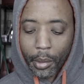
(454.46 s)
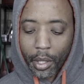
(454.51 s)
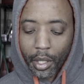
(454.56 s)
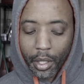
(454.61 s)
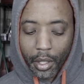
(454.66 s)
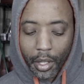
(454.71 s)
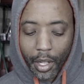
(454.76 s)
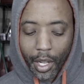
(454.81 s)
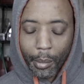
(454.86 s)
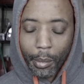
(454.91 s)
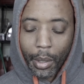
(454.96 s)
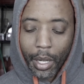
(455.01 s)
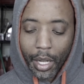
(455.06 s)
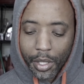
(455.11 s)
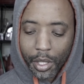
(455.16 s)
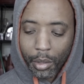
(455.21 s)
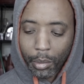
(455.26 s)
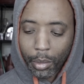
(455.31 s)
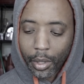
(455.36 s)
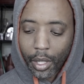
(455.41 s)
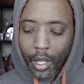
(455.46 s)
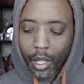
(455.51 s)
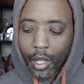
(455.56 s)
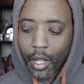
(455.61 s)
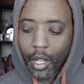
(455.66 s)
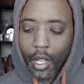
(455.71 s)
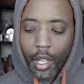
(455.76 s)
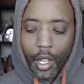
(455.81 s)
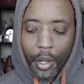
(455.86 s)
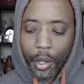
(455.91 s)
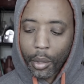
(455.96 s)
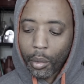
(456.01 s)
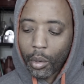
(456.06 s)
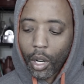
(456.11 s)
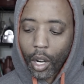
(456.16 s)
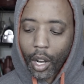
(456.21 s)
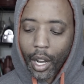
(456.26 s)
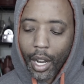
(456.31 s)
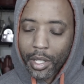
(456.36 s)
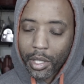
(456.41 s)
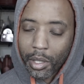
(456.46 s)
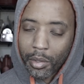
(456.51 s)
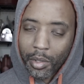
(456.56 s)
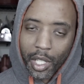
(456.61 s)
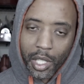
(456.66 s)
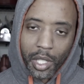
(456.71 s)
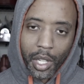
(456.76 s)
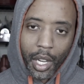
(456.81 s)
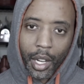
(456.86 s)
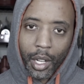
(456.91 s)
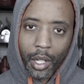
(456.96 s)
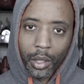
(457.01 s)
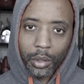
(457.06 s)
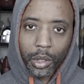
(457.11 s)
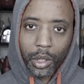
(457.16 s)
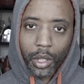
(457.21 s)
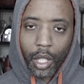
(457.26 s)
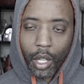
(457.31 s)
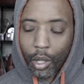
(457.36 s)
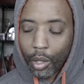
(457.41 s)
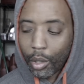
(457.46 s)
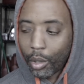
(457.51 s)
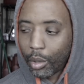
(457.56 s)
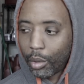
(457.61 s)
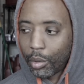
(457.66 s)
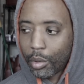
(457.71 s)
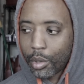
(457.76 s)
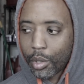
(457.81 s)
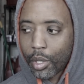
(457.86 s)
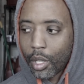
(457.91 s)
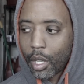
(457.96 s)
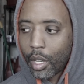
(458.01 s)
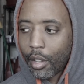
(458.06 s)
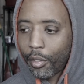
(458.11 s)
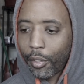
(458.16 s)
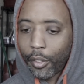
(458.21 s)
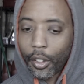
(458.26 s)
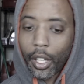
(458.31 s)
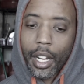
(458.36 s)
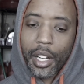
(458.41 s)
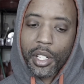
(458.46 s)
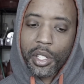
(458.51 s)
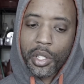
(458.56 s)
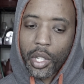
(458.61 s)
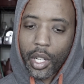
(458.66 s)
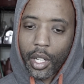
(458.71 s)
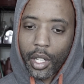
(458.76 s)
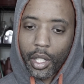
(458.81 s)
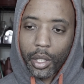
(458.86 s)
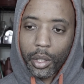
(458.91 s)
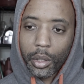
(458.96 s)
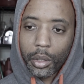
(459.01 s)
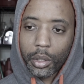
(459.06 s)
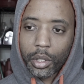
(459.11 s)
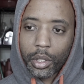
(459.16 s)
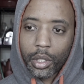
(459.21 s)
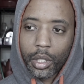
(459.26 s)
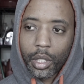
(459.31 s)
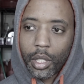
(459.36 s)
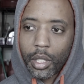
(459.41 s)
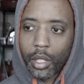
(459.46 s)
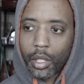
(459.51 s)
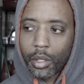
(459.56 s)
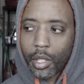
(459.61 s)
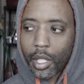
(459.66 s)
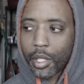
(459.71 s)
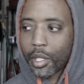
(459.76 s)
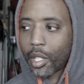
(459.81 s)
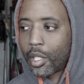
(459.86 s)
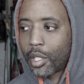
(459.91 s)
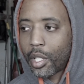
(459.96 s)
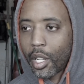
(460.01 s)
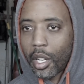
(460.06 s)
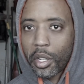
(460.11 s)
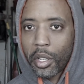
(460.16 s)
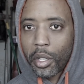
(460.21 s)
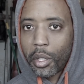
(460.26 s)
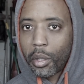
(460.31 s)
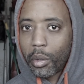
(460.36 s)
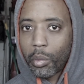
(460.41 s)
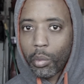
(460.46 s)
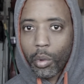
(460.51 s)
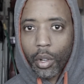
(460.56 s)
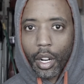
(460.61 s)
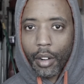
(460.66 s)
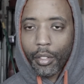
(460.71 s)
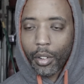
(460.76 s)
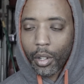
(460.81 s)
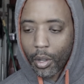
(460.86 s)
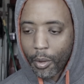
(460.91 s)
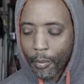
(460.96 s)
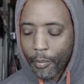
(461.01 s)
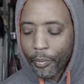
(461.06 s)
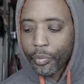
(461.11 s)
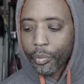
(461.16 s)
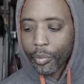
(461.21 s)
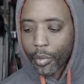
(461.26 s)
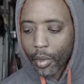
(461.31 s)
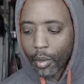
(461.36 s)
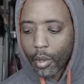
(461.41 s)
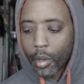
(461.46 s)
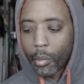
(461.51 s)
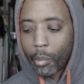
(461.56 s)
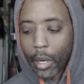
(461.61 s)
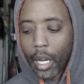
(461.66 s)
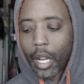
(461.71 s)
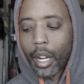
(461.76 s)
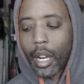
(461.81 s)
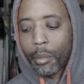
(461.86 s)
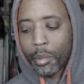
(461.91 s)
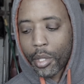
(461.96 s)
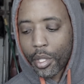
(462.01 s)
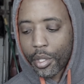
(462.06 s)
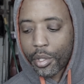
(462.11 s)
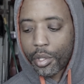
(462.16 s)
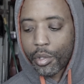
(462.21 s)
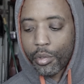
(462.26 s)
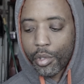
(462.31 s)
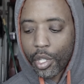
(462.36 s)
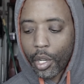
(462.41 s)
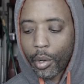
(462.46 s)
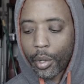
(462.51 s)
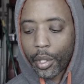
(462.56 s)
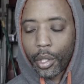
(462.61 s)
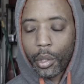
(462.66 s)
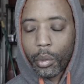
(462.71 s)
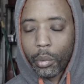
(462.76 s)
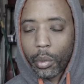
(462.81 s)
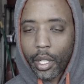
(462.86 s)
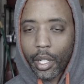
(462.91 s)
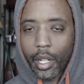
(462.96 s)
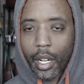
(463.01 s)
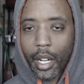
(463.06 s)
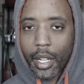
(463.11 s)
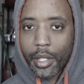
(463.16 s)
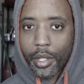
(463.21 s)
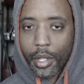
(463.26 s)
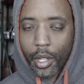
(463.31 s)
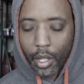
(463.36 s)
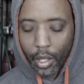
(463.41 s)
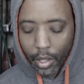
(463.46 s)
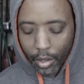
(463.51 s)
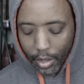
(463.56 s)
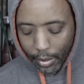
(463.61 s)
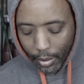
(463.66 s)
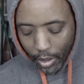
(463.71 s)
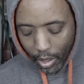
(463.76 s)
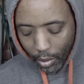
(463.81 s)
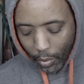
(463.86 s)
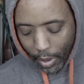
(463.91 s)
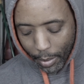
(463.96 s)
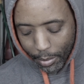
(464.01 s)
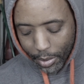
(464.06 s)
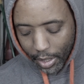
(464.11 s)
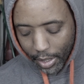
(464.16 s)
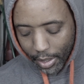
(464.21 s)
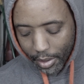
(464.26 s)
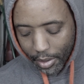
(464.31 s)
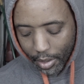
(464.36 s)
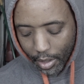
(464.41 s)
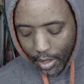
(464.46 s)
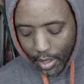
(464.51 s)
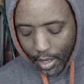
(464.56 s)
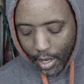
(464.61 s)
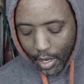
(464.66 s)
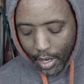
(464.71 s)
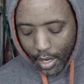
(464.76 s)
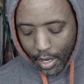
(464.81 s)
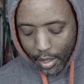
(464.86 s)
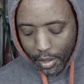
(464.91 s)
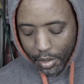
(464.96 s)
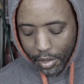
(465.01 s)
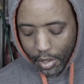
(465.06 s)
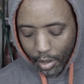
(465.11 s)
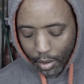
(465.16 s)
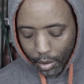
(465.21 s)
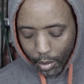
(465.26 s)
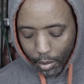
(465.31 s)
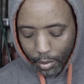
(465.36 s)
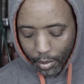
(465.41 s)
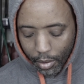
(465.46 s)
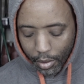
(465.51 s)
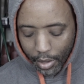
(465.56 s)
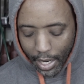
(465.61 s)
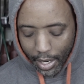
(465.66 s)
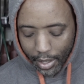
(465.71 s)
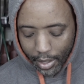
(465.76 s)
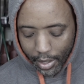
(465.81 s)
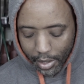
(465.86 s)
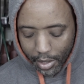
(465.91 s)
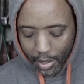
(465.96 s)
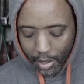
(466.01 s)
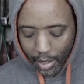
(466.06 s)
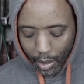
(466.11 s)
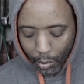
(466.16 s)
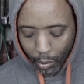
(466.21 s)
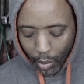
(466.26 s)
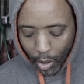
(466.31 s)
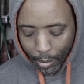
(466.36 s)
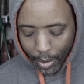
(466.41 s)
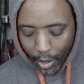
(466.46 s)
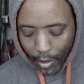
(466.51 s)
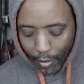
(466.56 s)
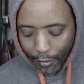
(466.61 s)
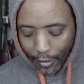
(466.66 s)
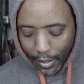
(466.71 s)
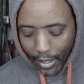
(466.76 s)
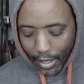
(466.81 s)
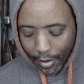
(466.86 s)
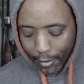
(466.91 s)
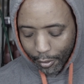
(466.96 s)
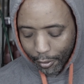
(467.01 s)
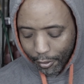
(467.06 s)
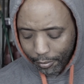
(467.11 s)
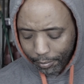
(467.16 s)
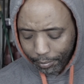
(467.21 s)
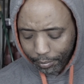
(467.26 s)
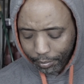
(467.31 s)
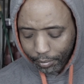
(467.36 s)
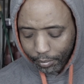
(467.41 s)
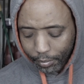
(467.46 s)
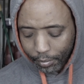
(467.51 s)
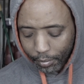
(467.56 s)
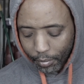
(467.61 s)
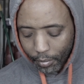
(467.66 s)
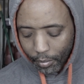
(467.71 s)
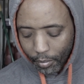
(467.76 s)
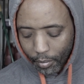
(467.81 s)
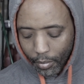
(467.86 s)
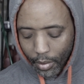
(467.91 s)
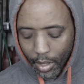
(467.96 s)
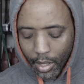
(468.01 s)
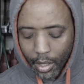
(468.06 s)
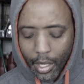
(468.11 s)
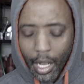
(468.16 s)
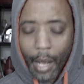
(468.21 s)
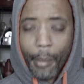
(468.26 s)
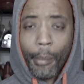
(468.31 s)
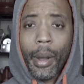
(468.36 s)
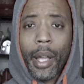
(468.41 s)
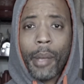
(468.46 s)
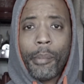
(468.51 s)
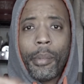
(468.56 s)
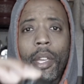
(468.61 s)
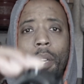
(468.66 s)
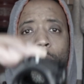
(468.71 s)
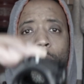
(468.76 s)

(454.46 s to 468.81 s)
going to name possibly through all kinds of discounts, codes, flash sales, discontinued, whatever. But I'm just showing you what I saw on websites. So that is the Romeo 5. I might be